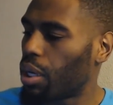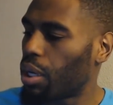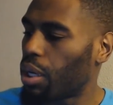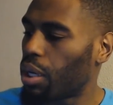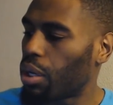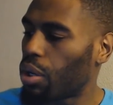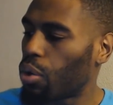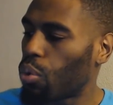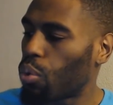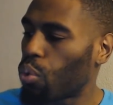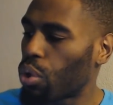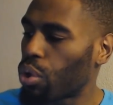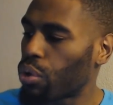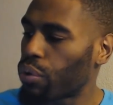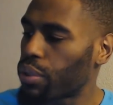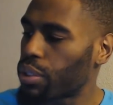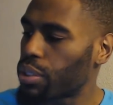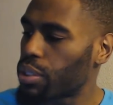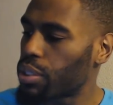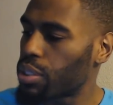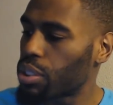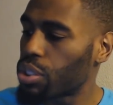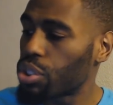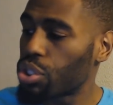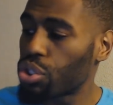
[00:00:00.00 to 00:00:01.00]

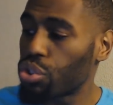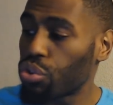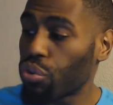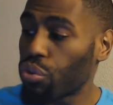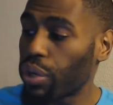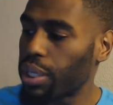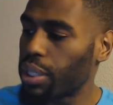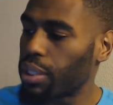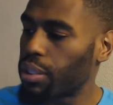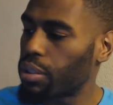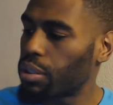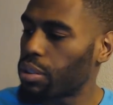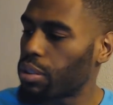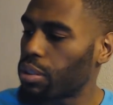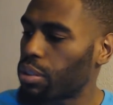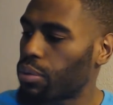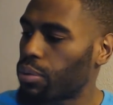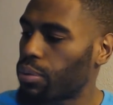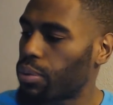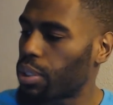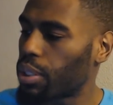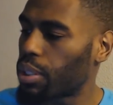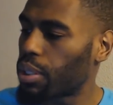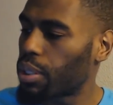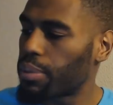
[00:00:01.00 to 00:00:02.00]
worries and strain
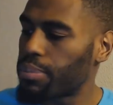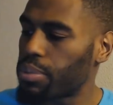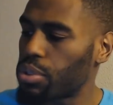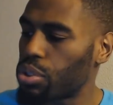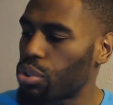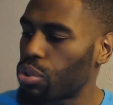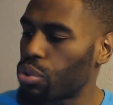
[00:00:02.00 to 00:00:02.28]
when it comes